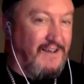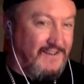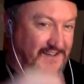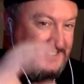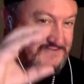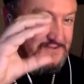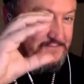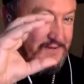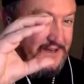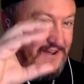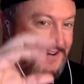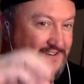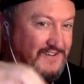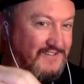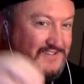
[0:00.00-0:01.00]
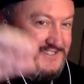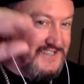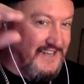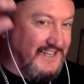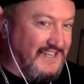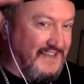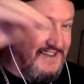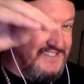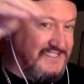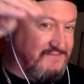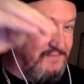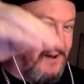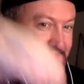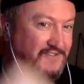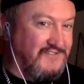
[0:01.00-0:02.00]
guys with binoculars, like they got
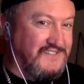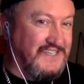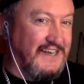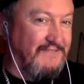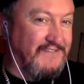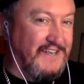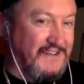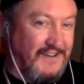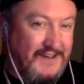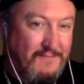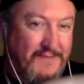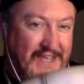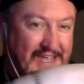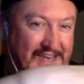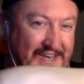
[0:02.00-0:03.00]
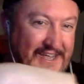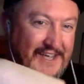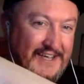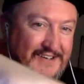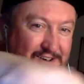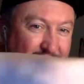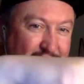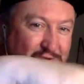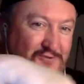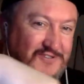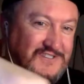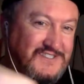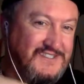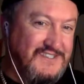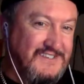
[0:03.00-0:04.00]
spotters and everything on the main
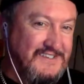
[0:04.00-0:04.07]
concourse.